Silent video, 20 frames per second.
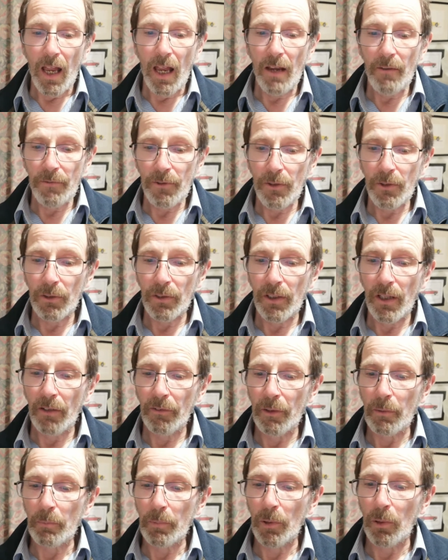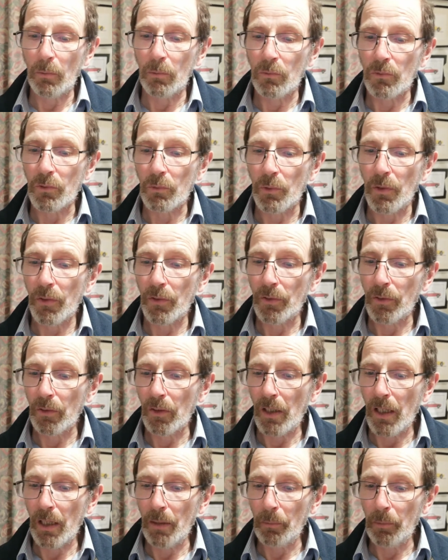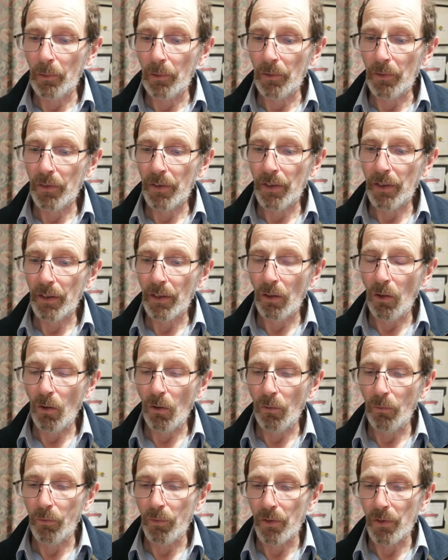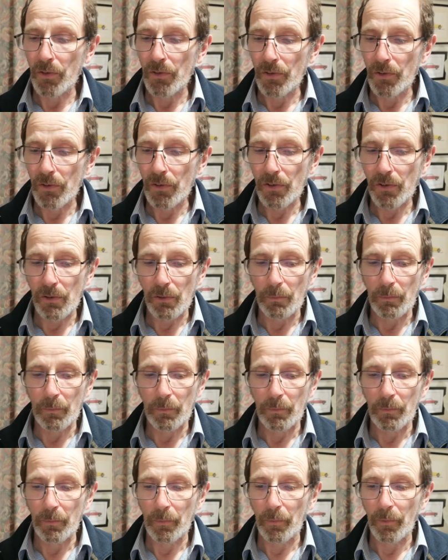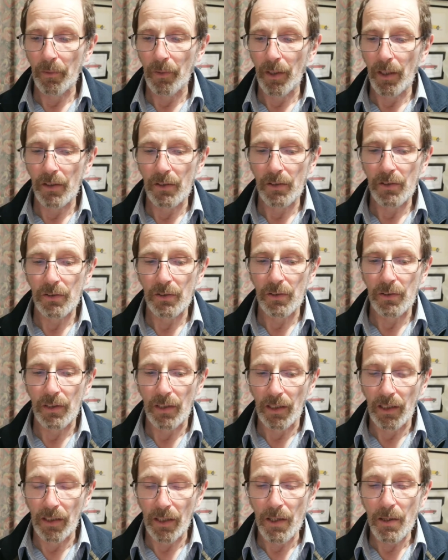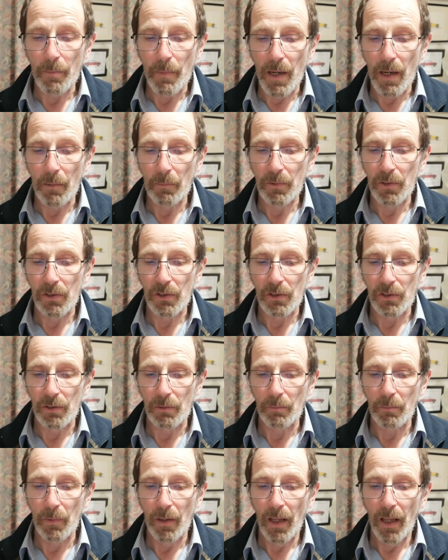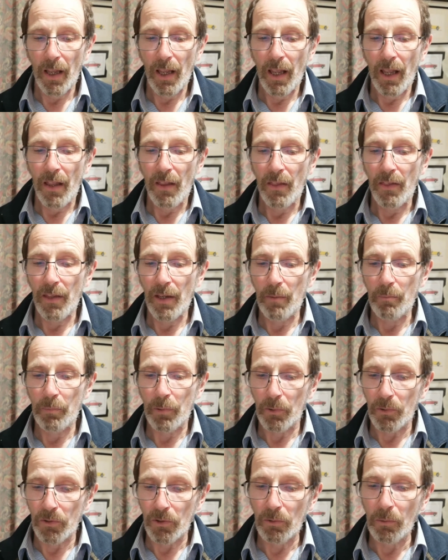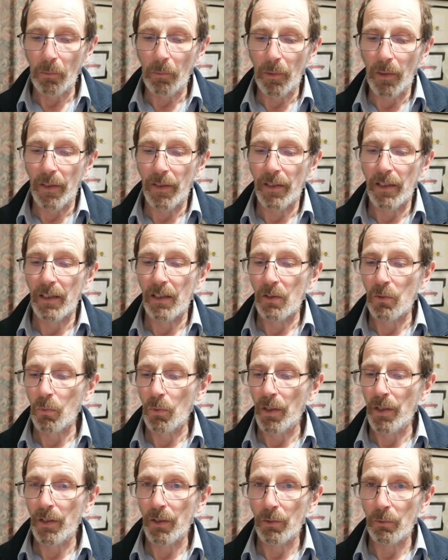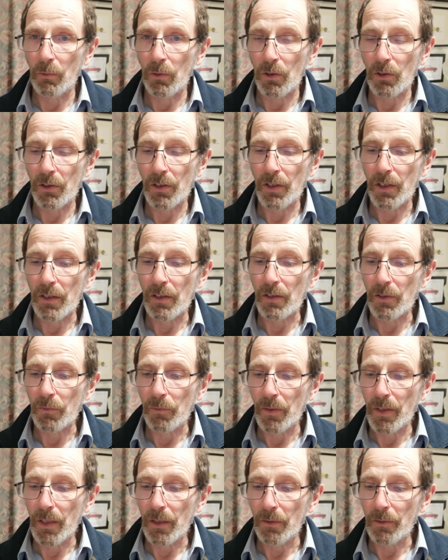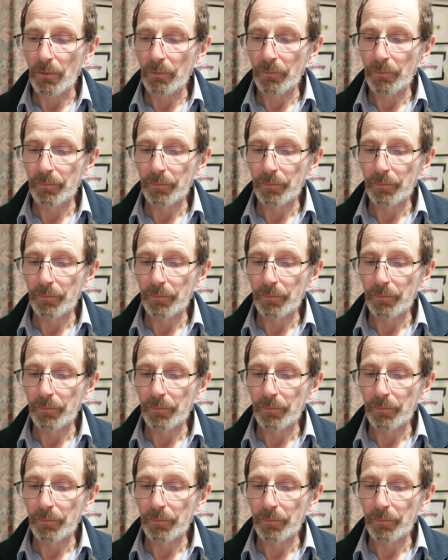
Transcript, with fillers: If you are having problems with reliability of this system, that's the Kinomap system, then presumably that's why you're watching this video.